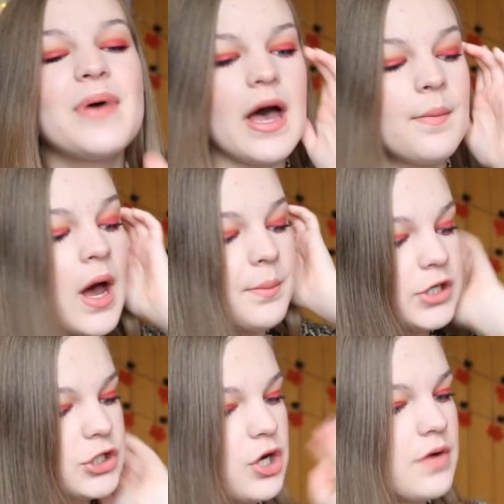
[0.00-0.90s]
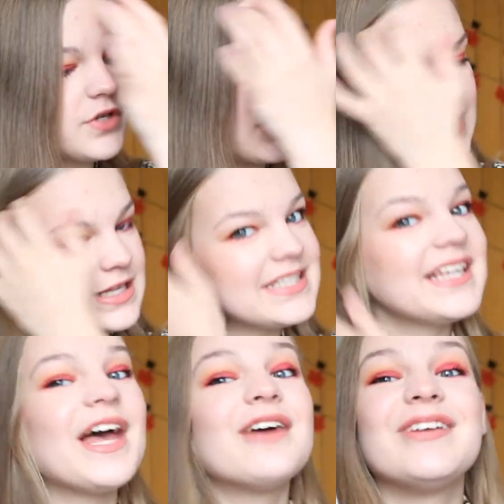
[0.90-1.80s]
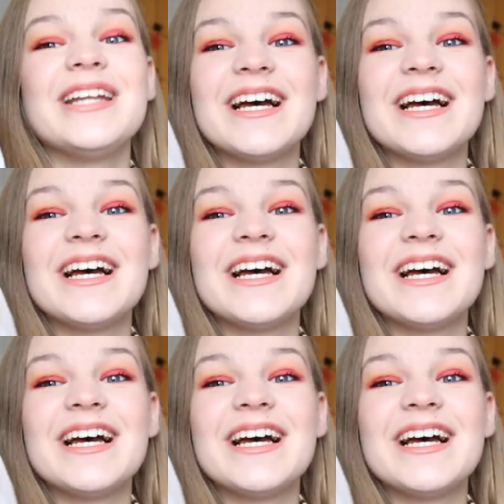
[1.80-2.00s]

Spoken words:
but I'm going to try and return this and get a really